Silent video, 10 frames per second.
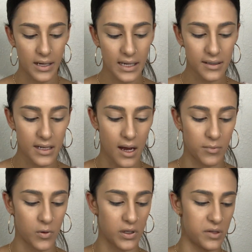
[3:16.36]
Next,
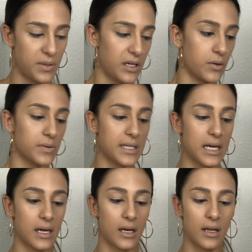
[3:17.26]
I'm going to be
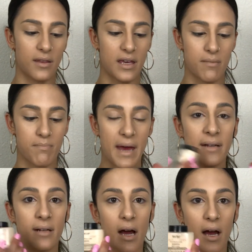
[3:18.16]
using the
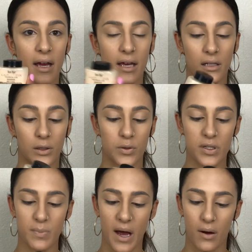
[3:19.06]
Ben Nye
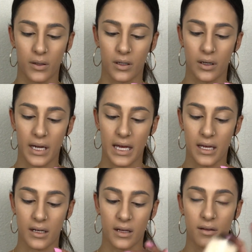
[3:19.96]
Loose Powder
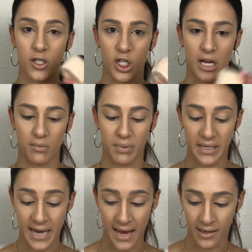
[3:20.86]
in the shade
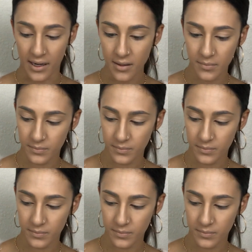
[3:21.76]
Banana.